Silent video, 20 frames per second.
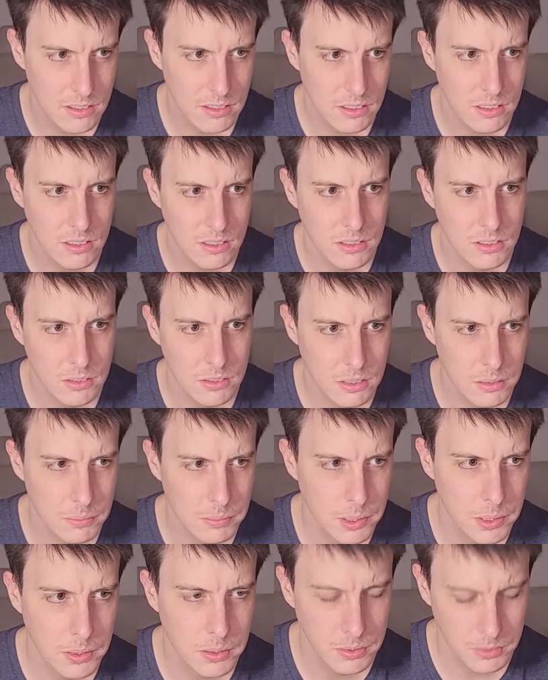
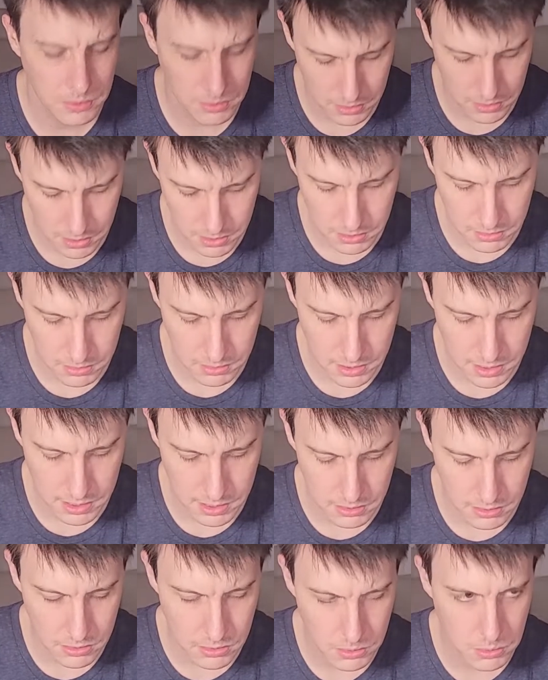Doctorate,
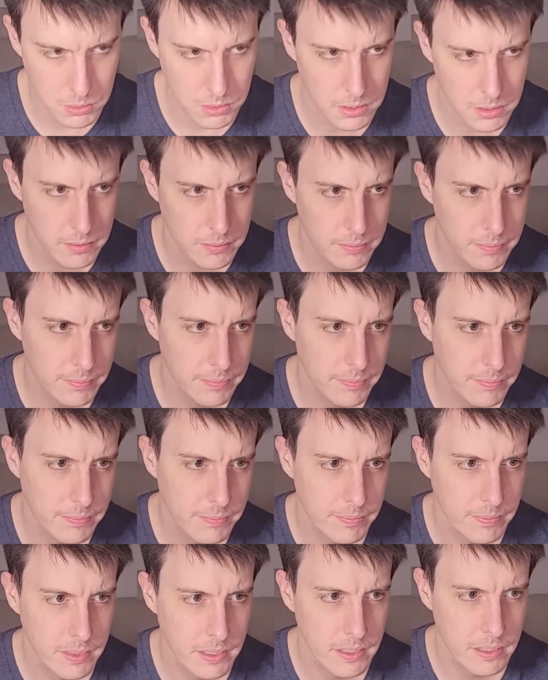postgraduate
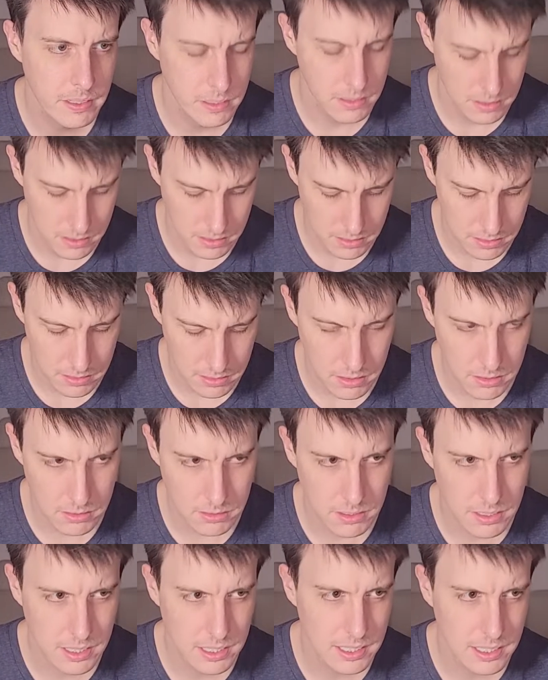
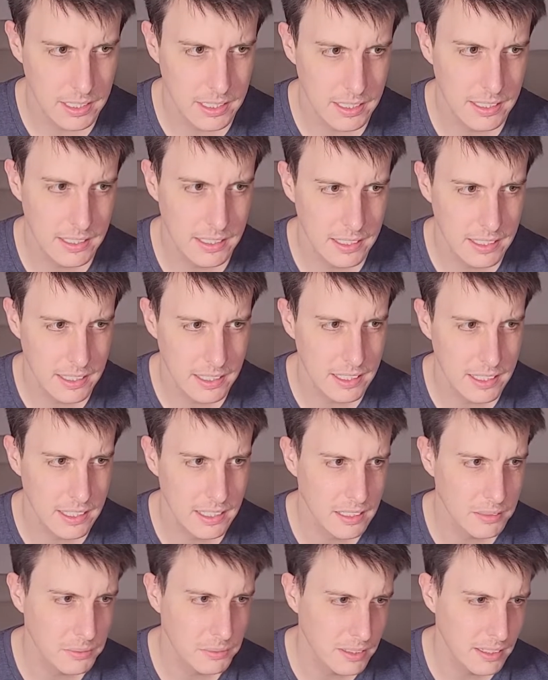degree.
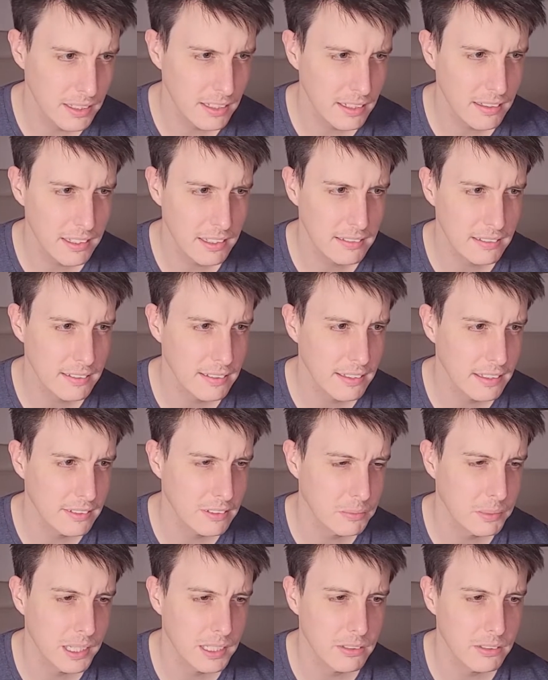Yeah, I'm starting to think it's
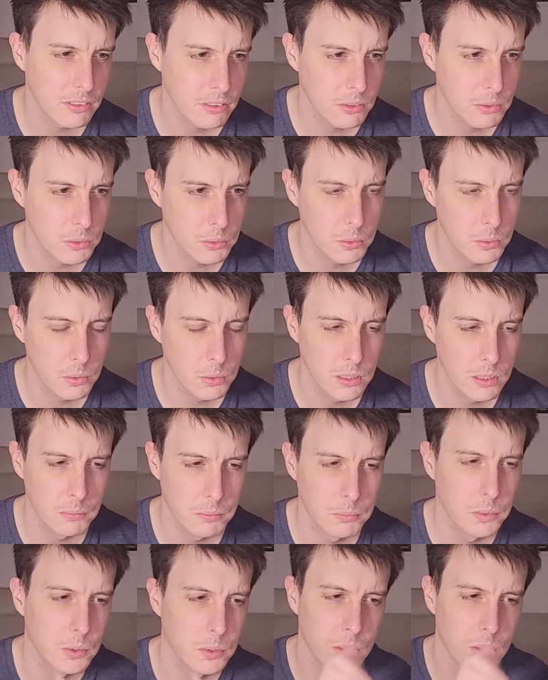less about school
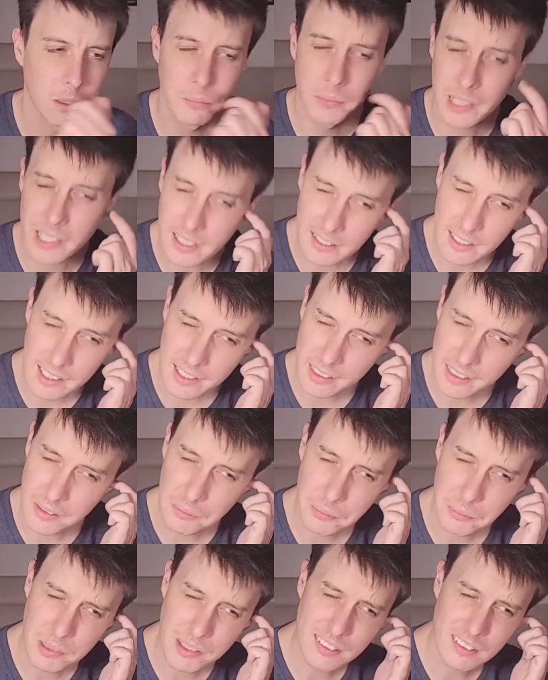and more about like
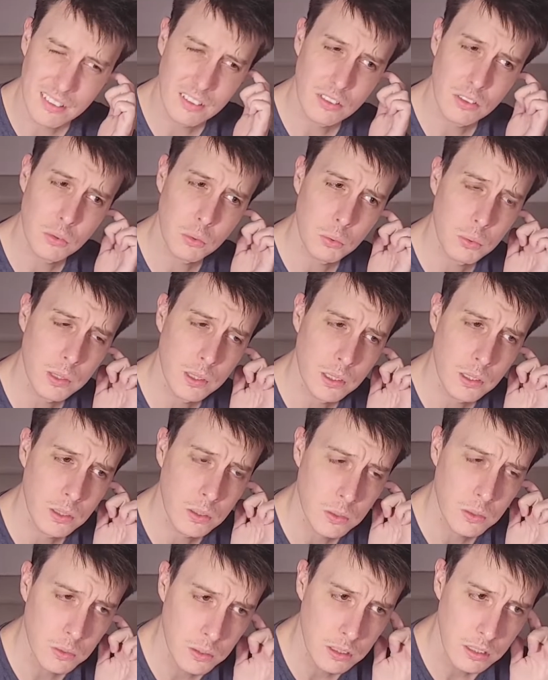the business
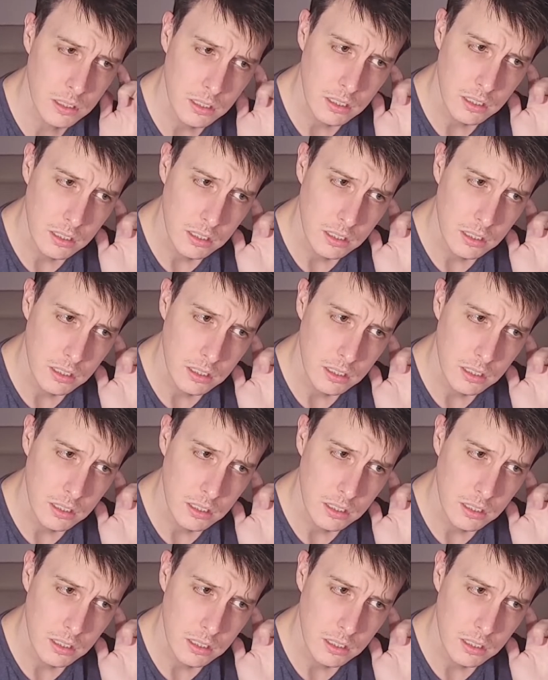world